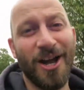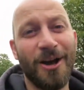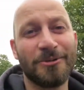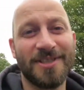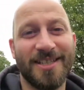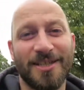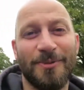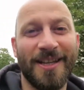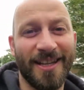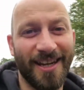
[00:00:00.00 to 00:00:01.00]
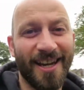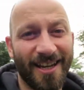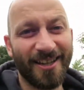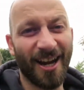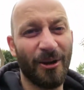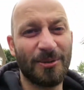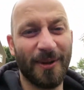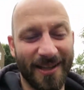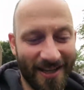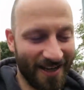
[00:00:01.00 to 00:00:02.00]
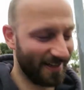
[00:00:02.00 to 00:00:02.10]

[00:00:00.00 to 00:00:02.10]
Charles says it's windy, you know it's windy.